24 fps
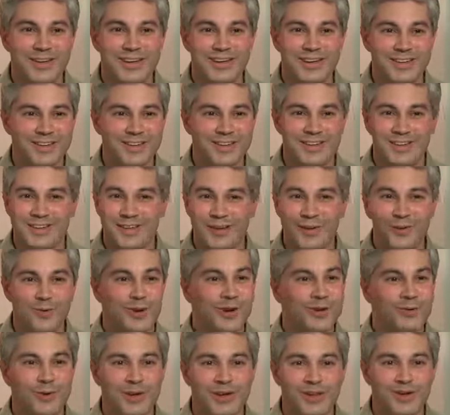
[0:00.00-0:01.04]
and uh, a
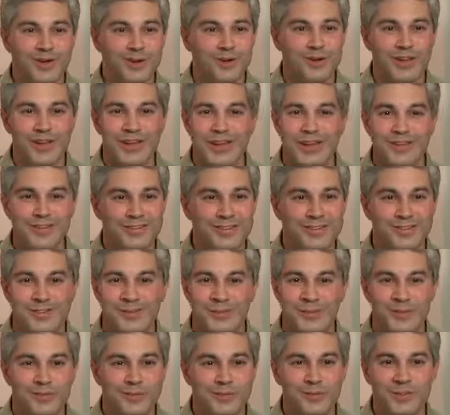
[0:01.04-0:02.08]
great way to do that is to
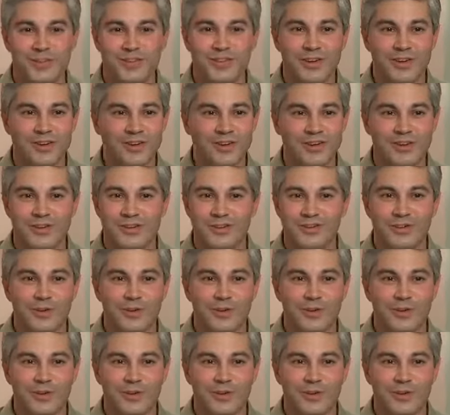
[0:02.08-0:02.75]
learn from each other,